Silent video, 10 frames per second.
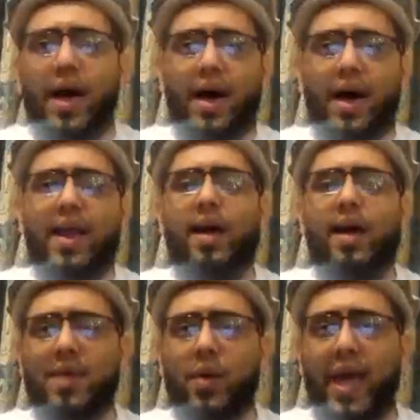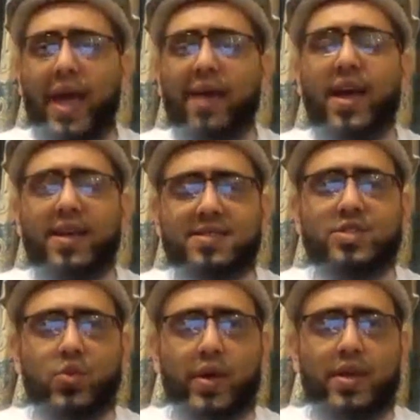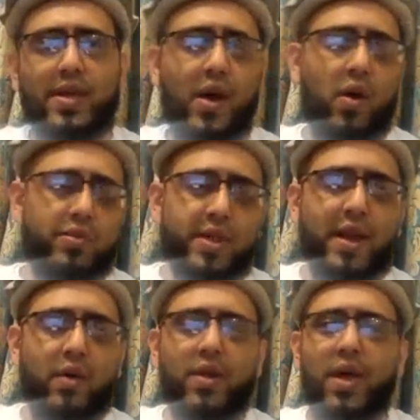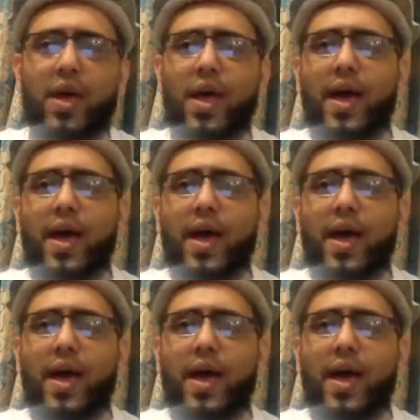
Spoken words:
Alhamdulillah, we have access to it here on the ground